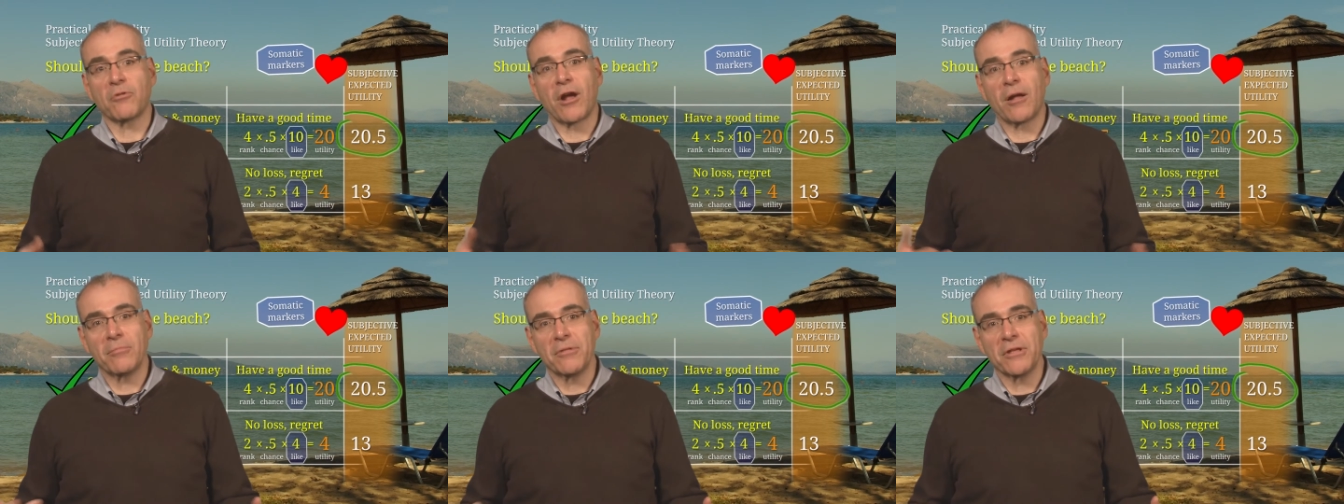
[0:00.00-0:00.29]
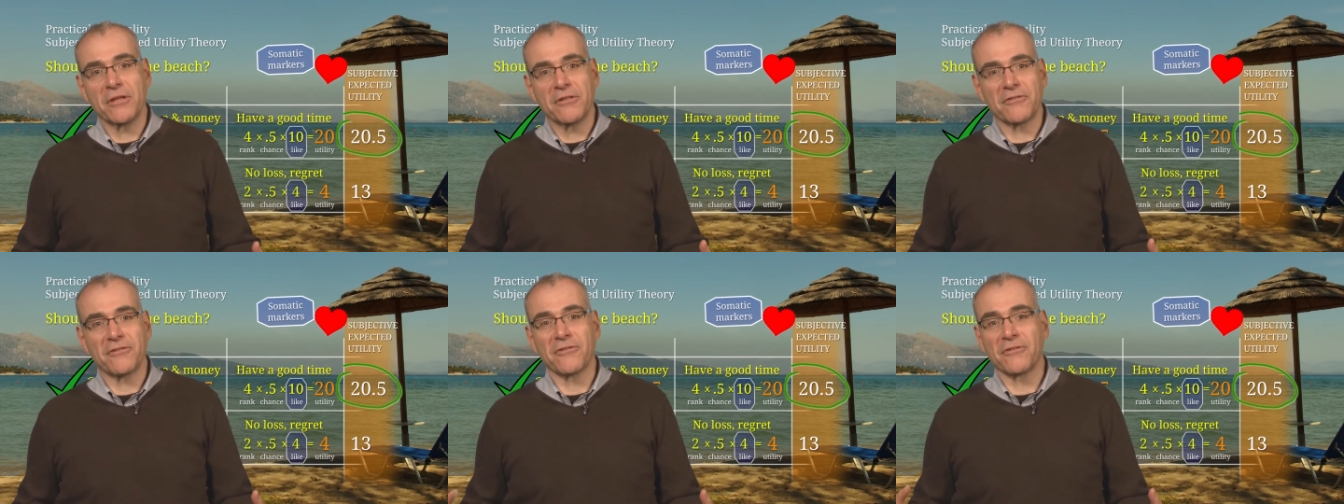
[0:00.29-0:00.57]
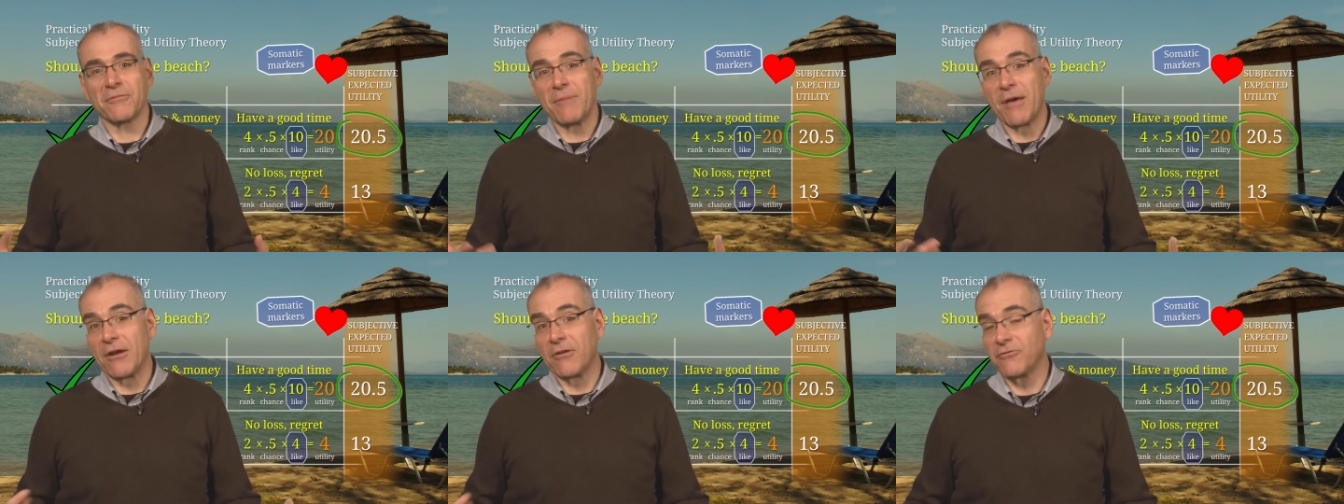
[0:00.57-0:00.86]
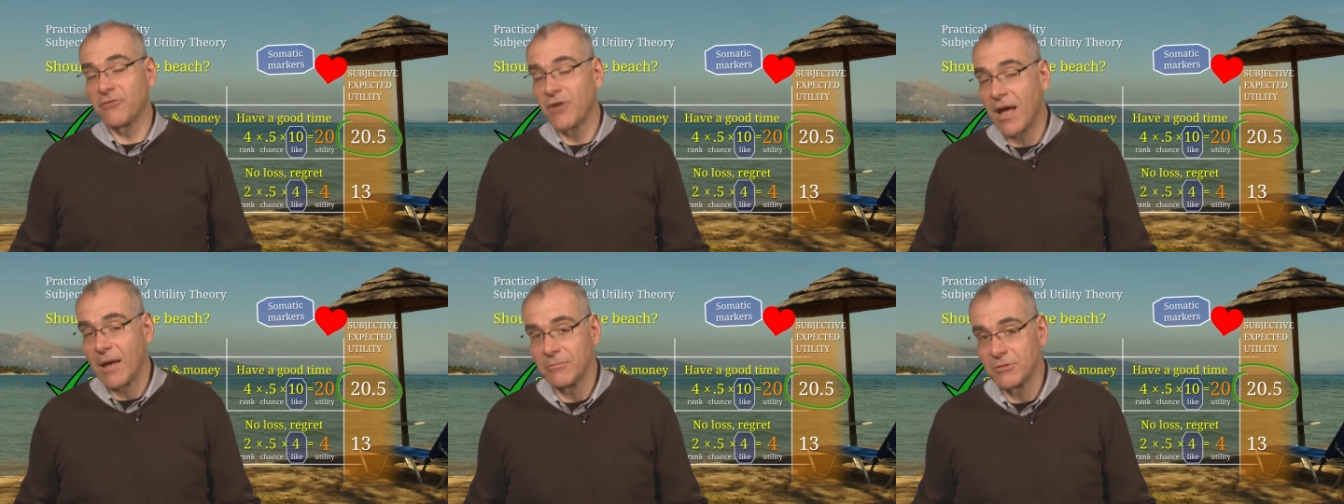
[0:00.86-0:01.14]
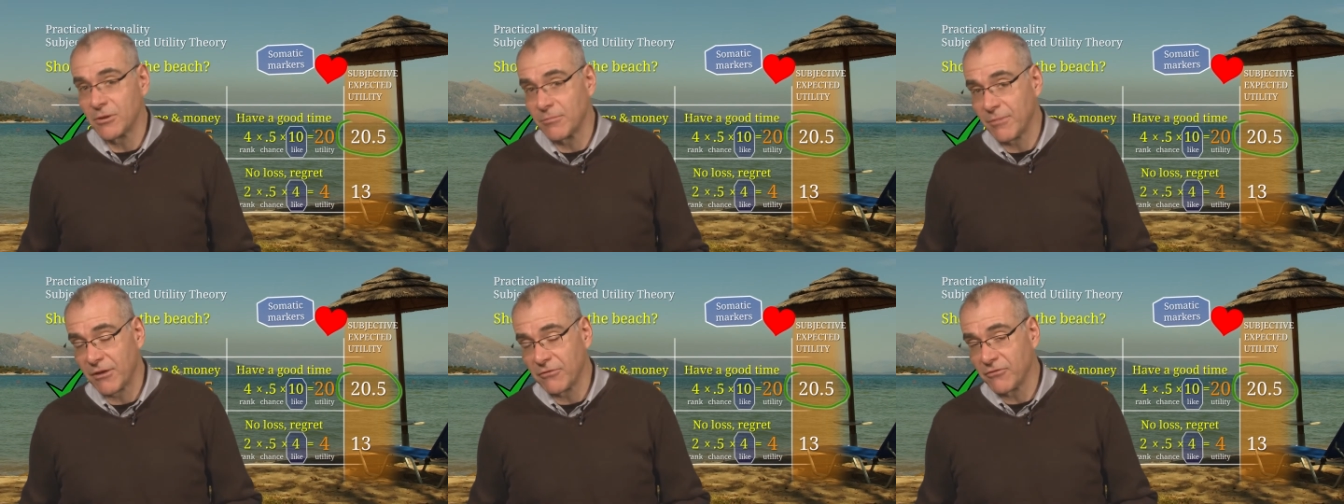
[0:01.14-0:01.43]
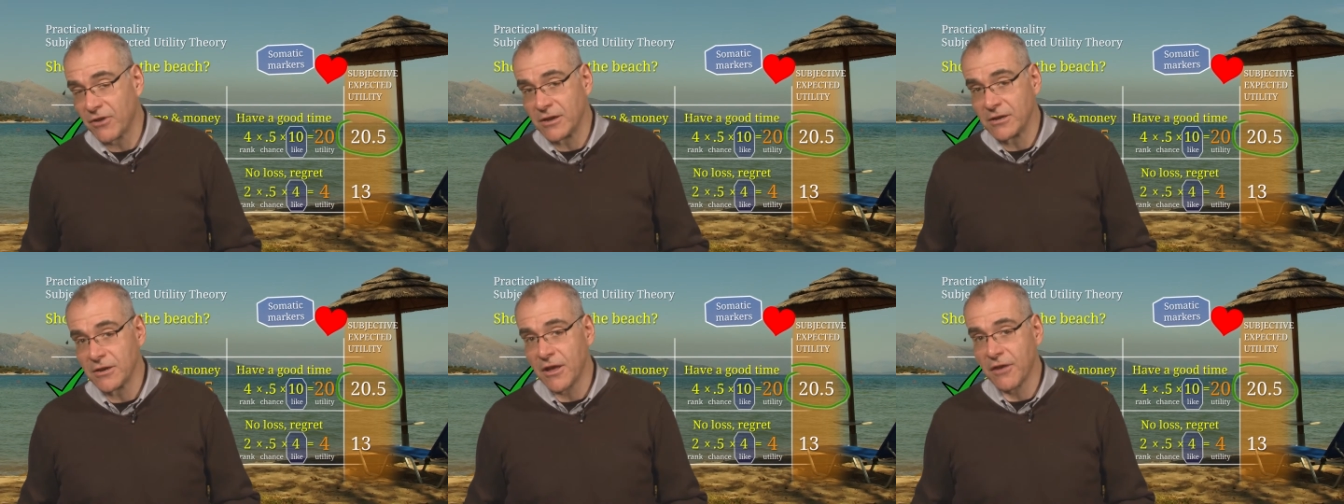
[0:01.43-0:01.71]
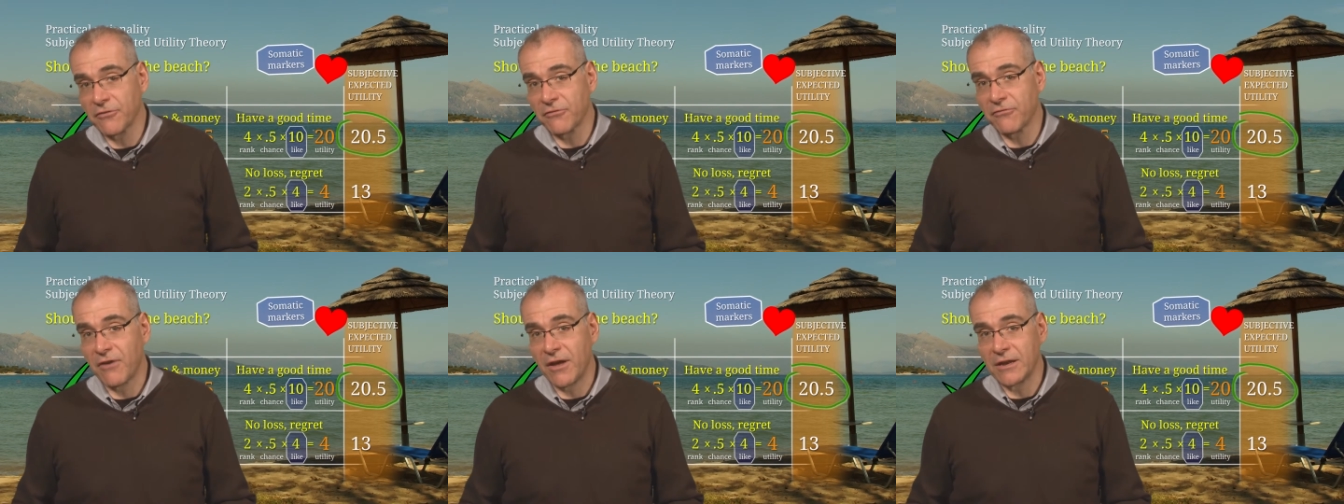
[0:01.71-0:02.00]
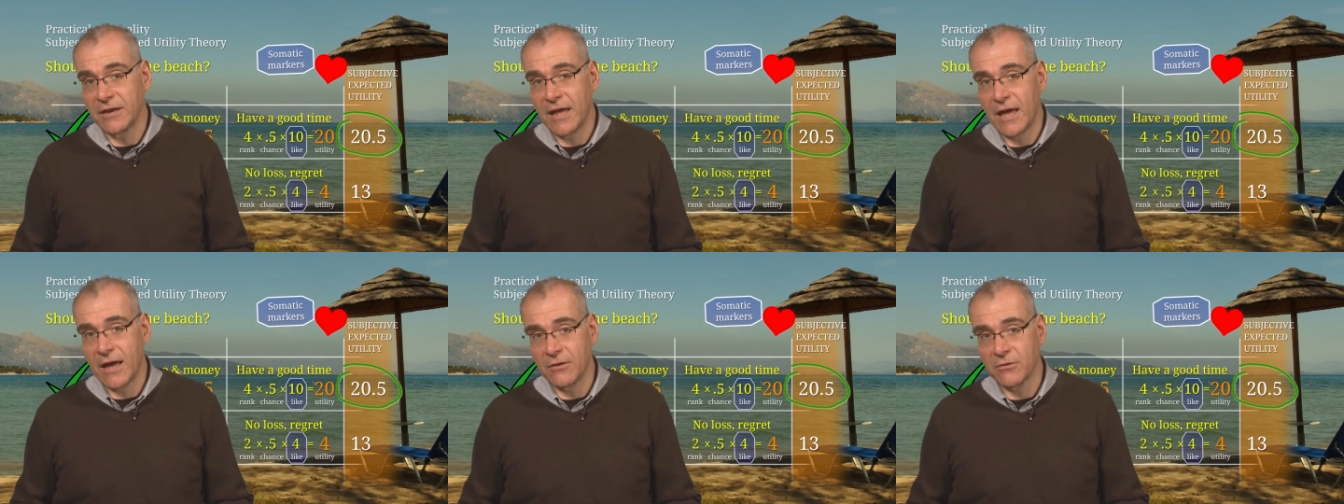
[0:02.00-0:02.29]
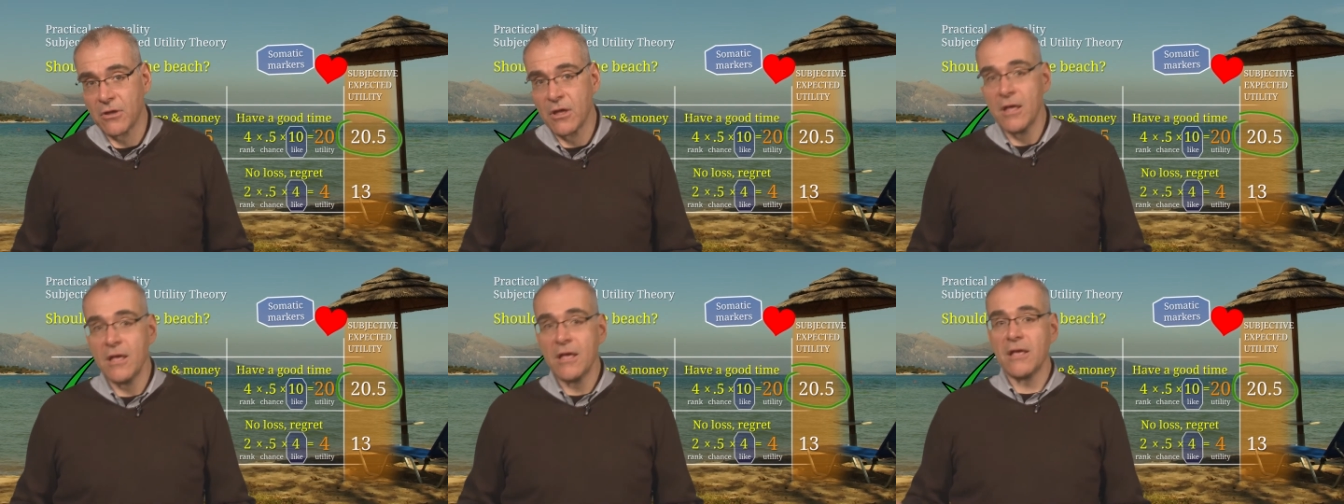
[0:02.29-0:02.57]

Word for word: Probably it's just a matter of time until my friend does find out.